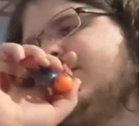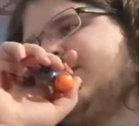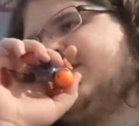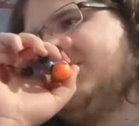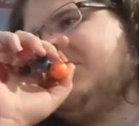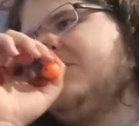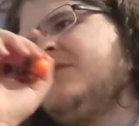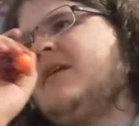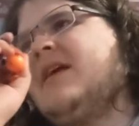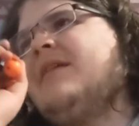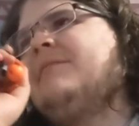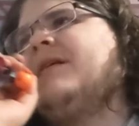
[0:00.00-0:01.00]
the same review
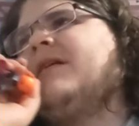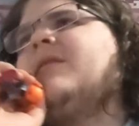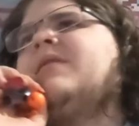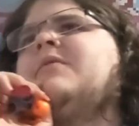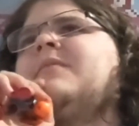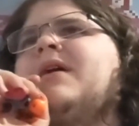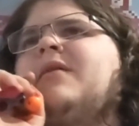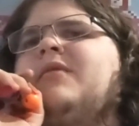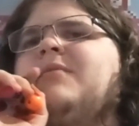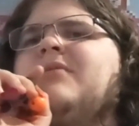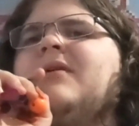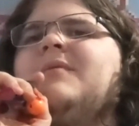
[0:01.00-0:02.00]
I gave Black Widow, but I
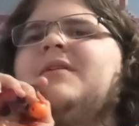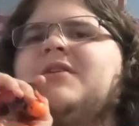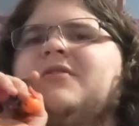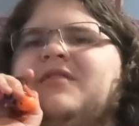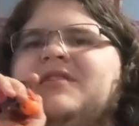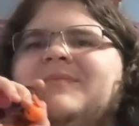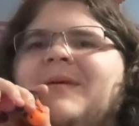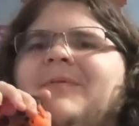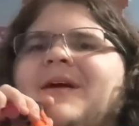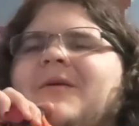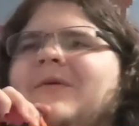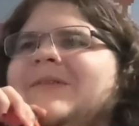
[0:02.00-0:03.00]
would probably decrease my
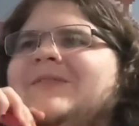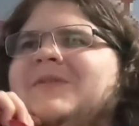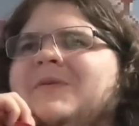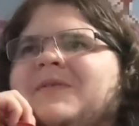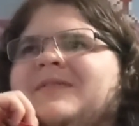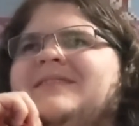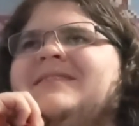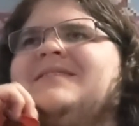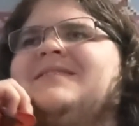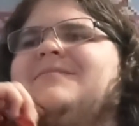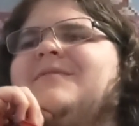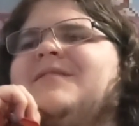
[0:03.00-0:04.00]
Black Widow score a
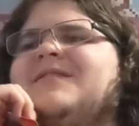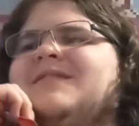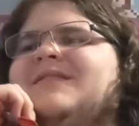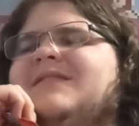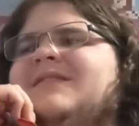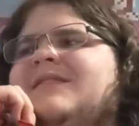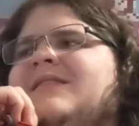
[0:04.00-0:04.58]
teensy bit to the.